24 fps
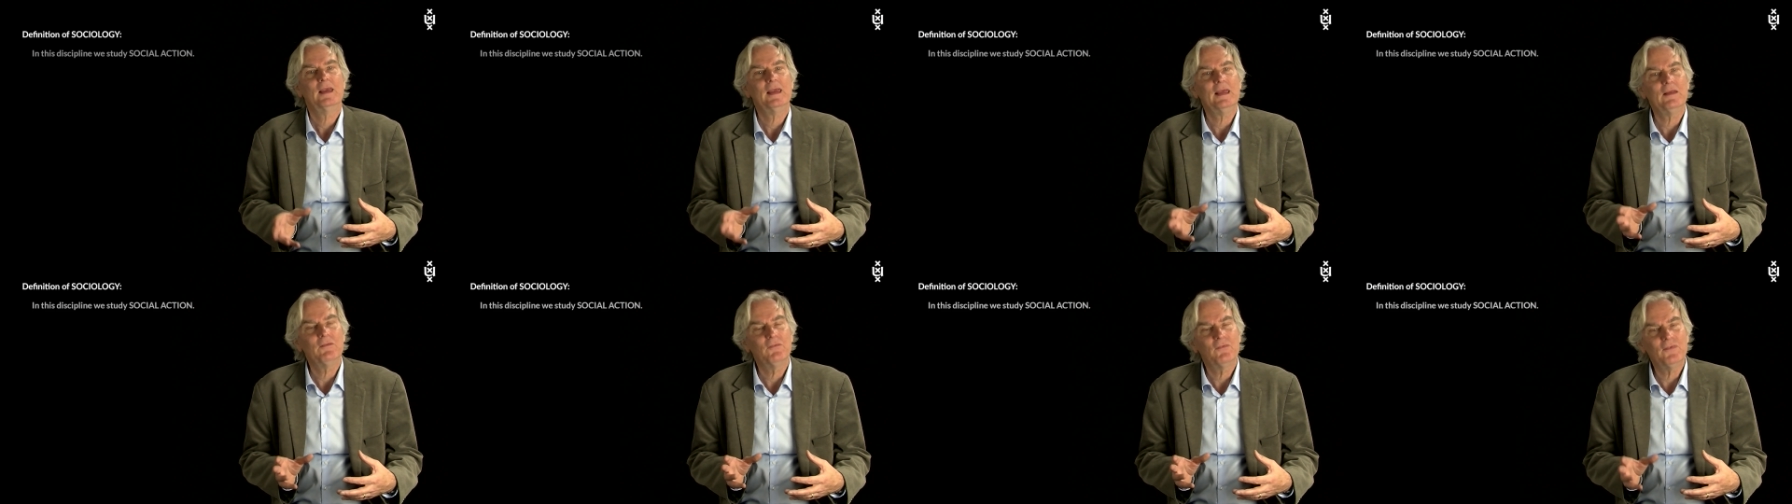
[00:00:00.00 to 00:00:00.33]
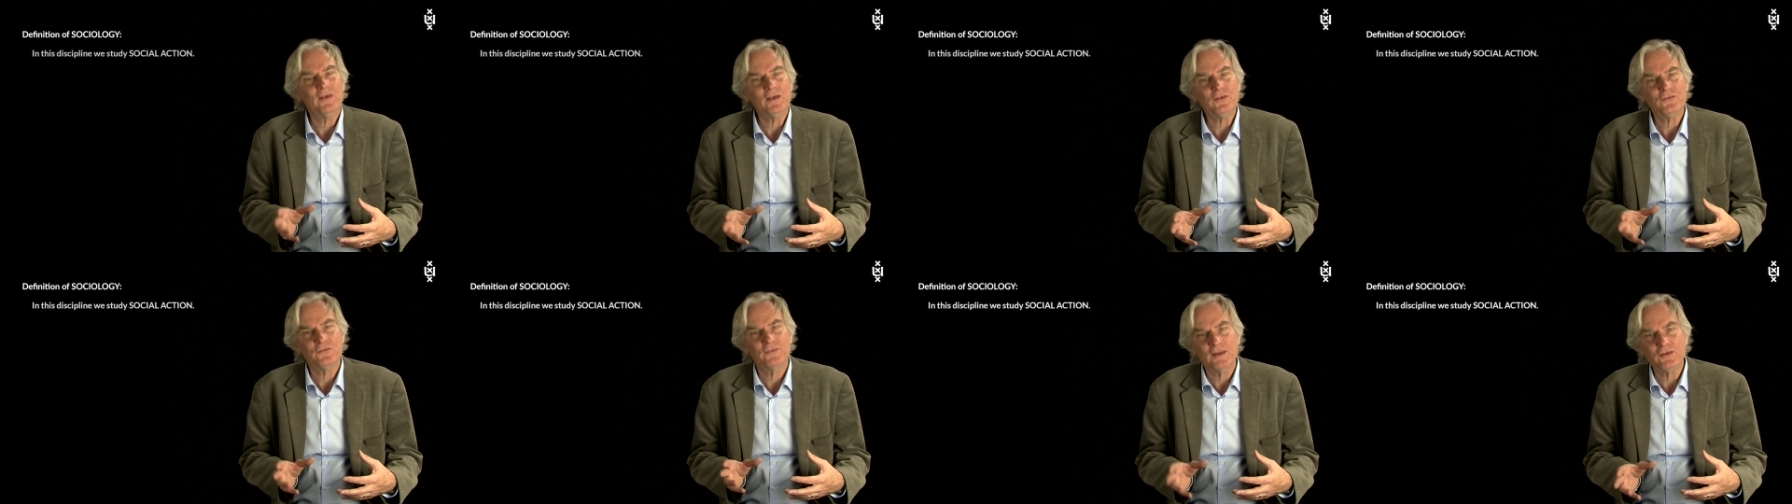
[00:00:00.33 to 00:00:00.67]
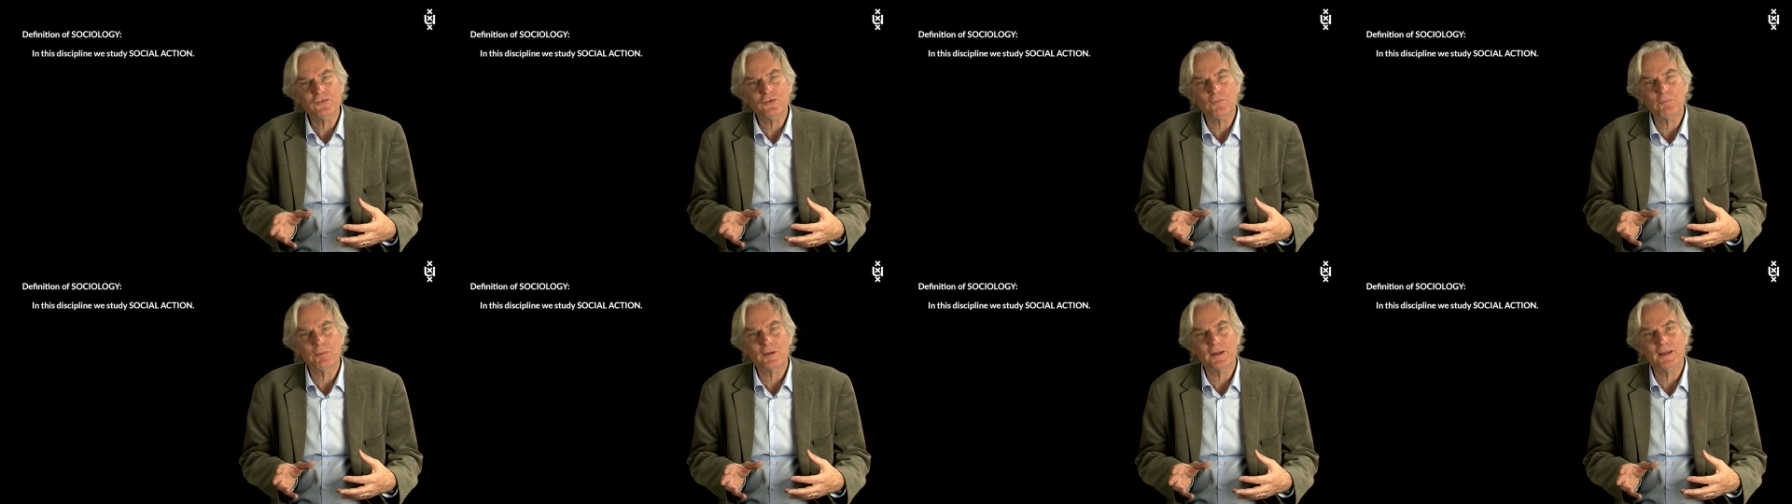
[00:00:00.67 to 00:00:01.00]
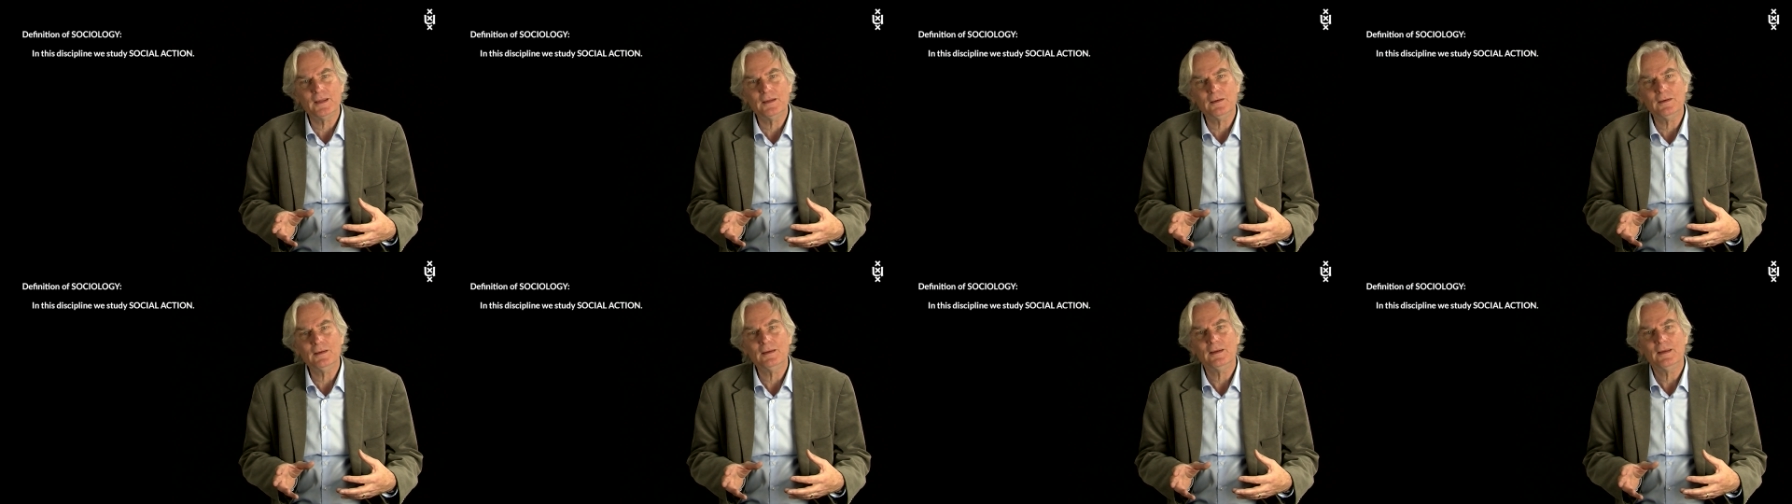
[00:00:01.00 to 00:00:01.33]
In this
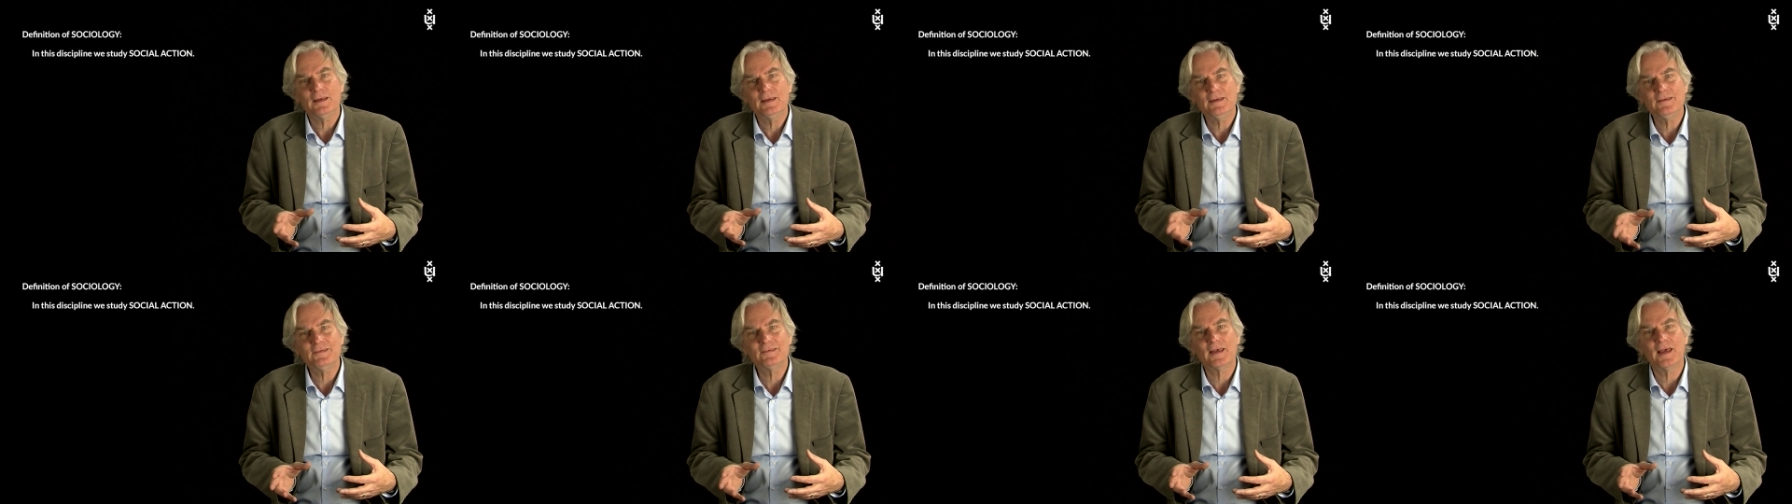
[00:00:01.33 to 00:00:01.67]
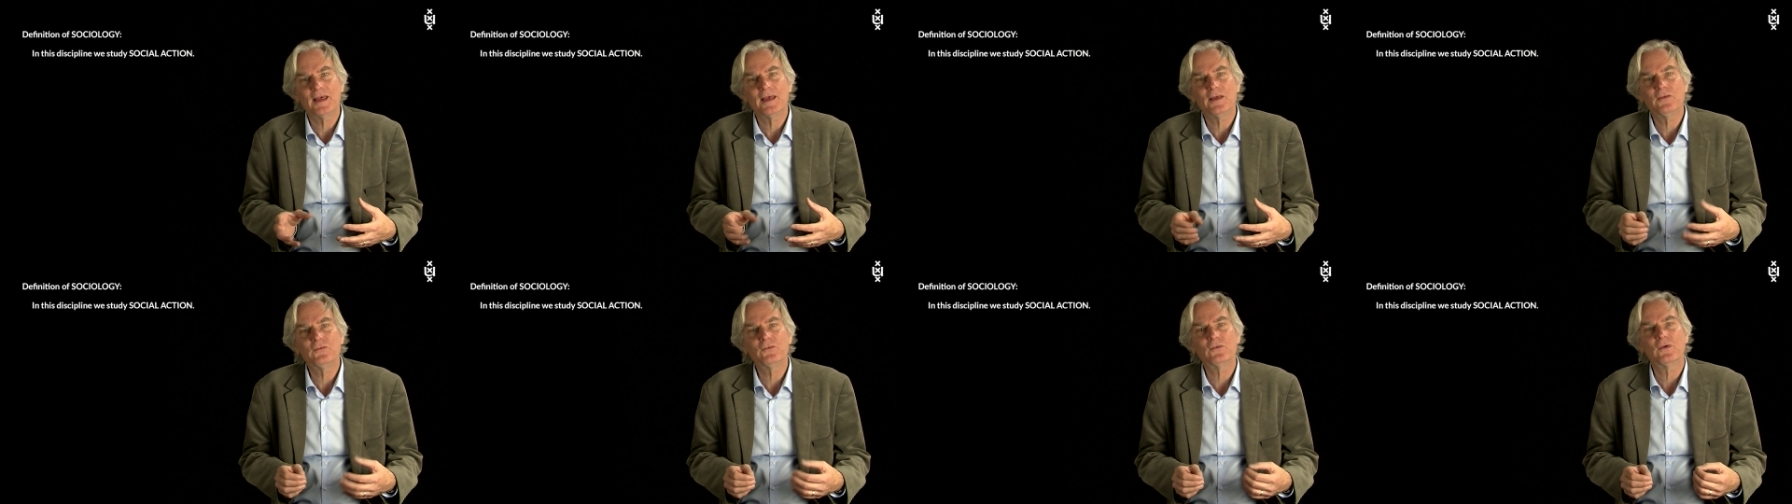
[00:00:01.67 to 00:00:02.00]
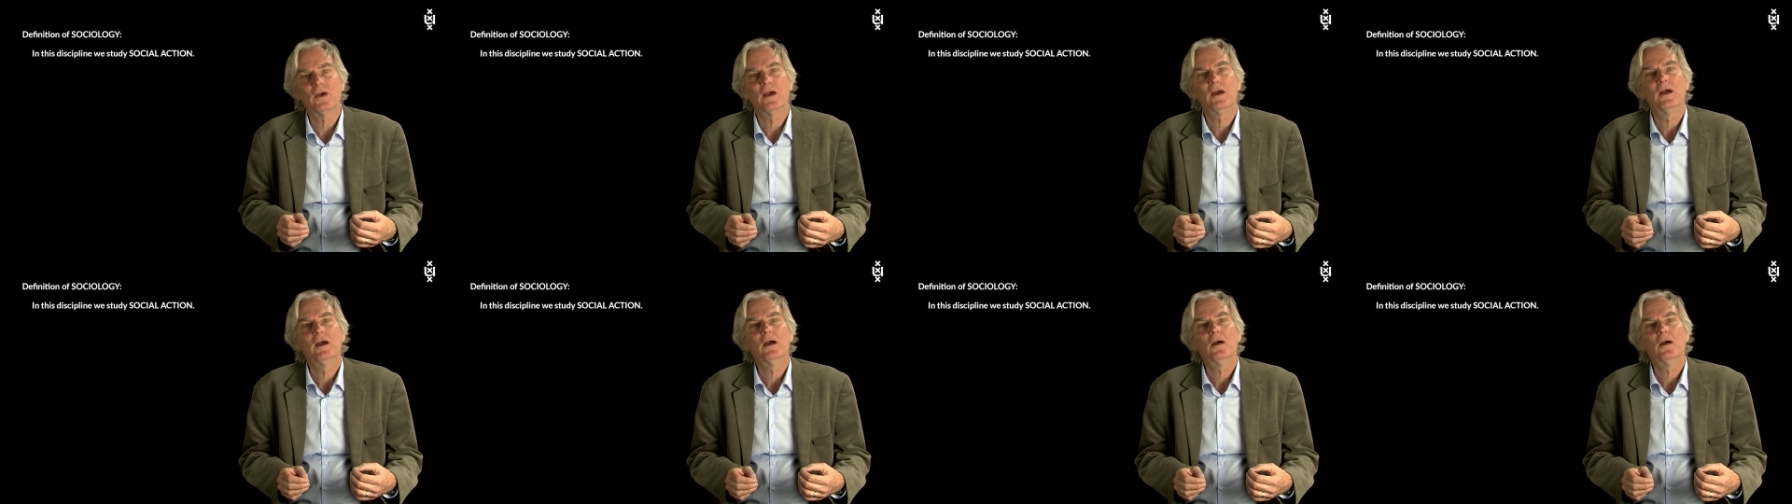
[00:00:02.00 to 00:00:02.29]
discipline, he says,